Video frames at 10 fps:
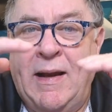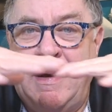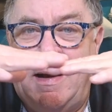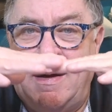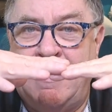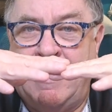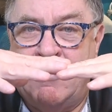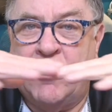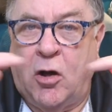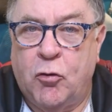
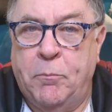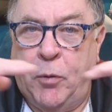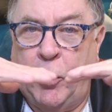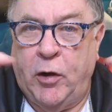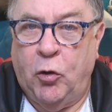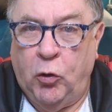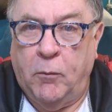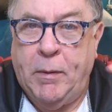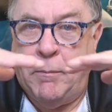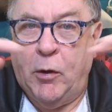it starts burning all
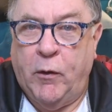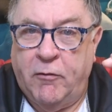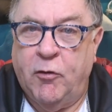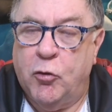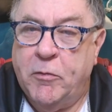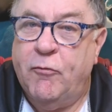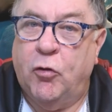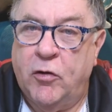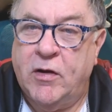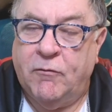the pepperoni first
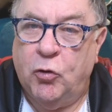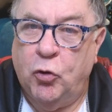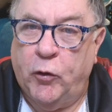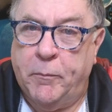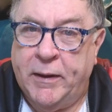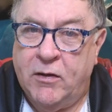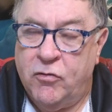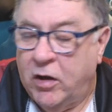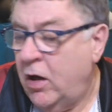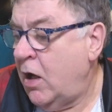before it's even cooked the
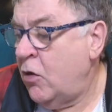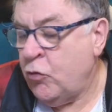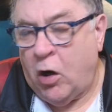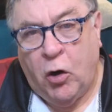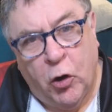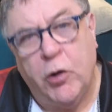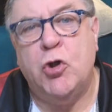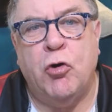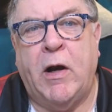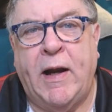pizza. So I'm going
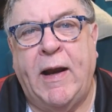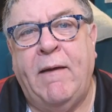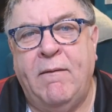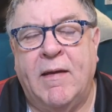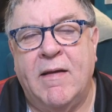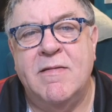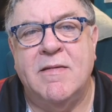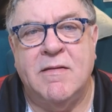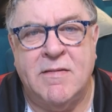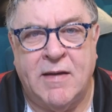to try it in
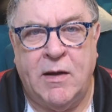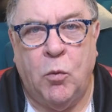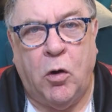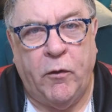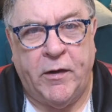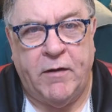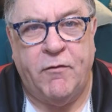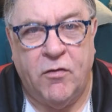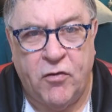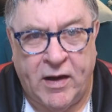this, see what the
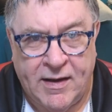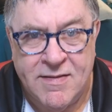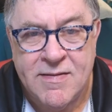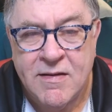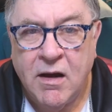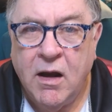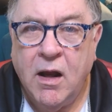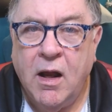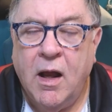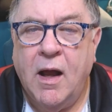difference is.
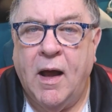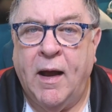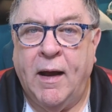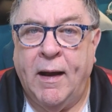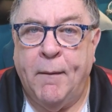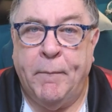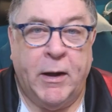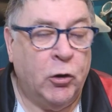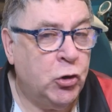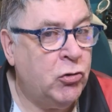
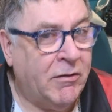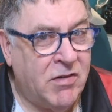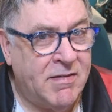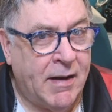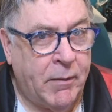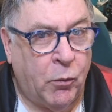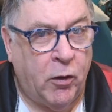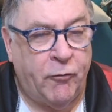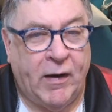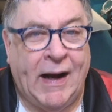But you'll just have to take my
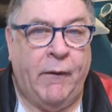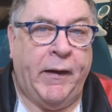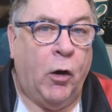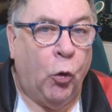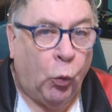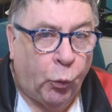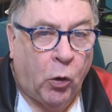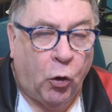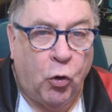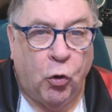word for it how the old
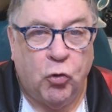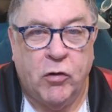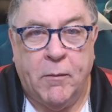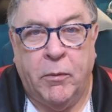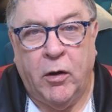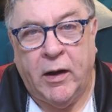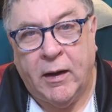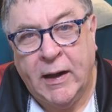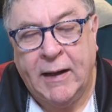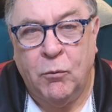one cooked it. But
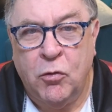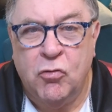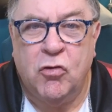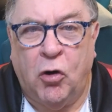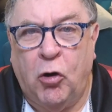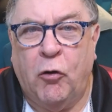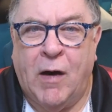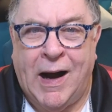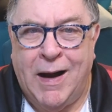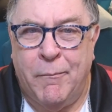it was all
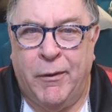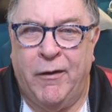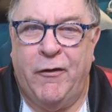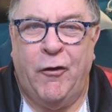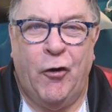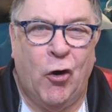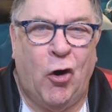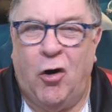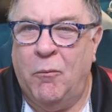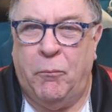right, but
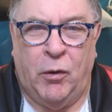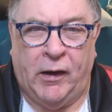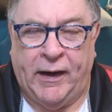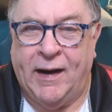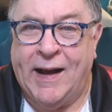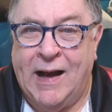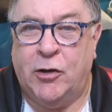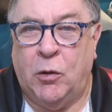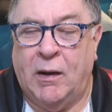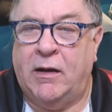not brilliant. And
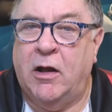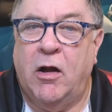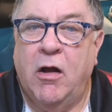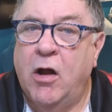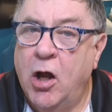I do like a